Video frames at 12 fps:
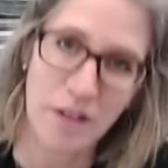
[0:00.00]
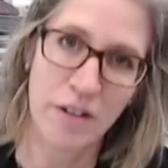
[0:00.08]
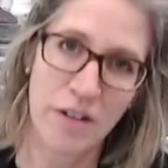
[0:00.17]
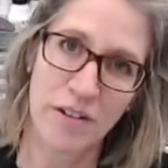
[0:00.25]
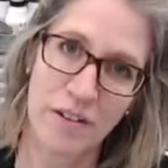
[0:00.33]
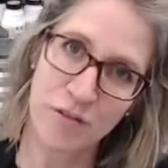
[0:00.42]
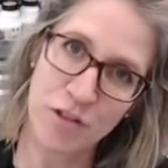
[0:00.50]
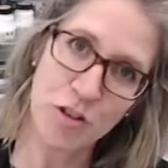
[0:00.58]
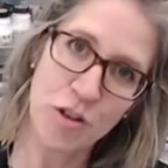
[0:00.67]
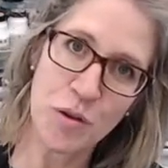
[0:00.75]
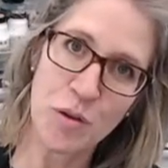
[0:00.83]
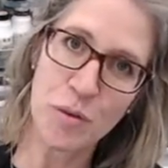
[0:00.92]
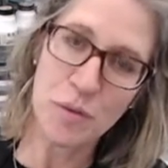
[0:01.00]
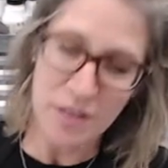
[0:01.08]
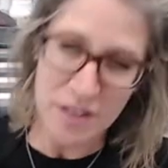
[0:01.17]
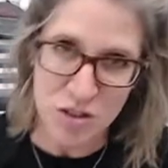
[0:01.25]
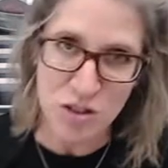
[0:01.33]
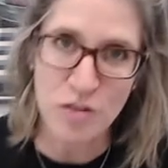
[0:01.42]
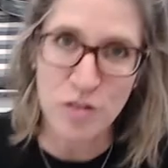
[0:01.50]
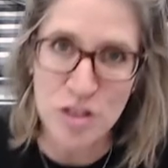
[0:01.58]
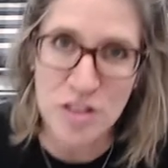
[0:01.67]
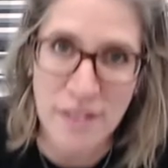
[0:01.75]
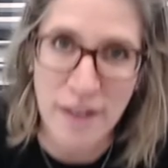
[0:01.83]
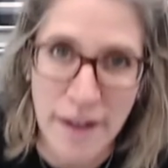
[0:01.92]
Or if you're new, this is your
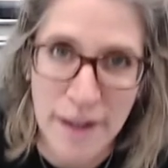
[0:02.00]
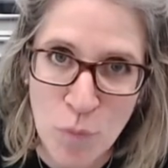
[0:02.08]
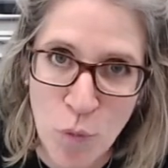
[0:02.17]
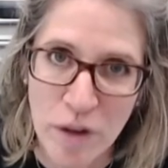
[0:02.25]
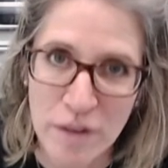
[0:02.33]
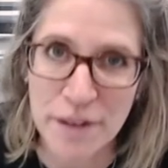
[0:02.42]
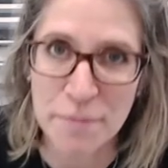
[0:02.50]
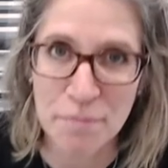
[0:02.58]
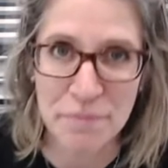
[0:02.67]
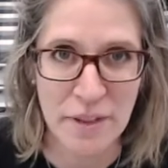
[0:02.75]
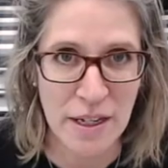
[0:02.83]
first time, welcome.